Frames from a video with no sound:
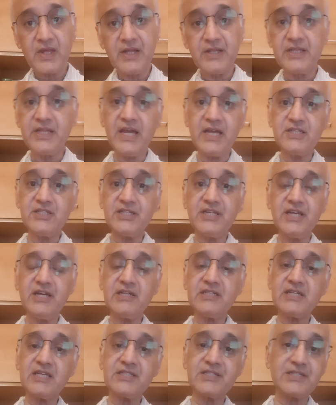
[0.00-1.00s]
The
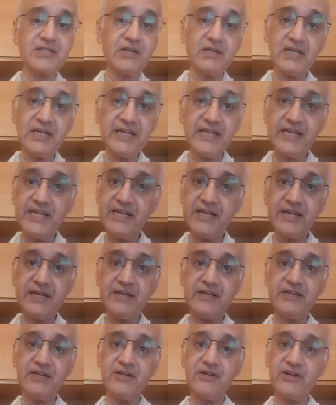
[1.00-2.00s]
engineers are certainly needed
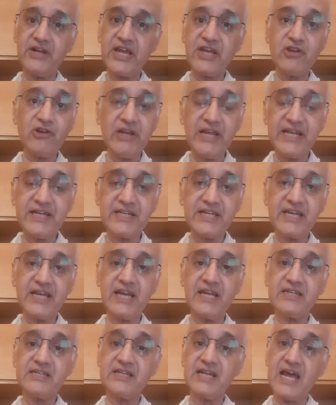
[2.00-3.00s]
in regulating
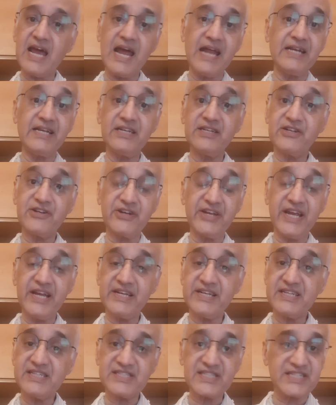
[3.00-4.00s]
it and in
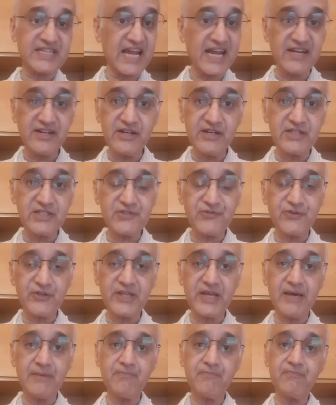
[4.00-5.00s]
creating standards for
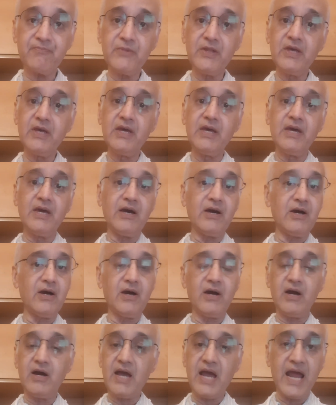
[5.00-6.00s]
them
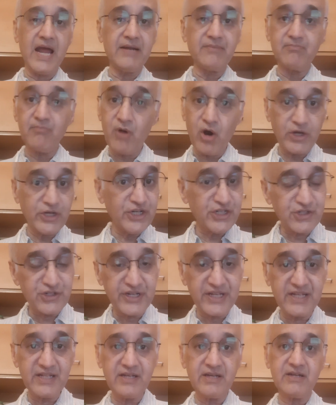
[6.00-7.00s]
and
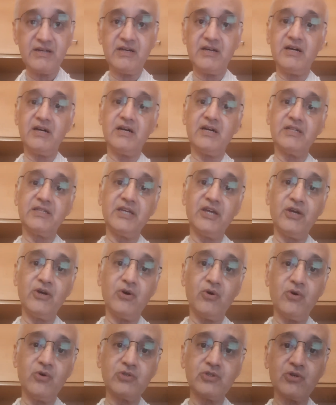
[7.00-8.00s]
monitoring the
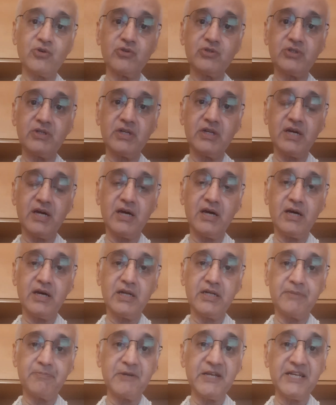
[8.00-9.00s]
ozone
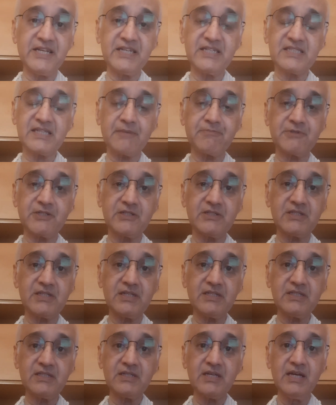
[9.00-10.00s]
depleting
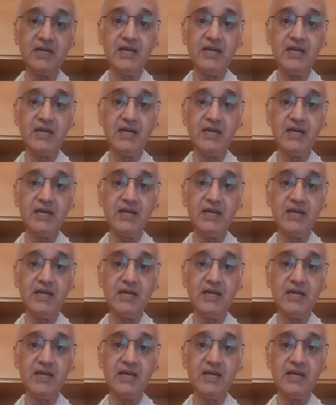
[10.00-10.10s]
substances.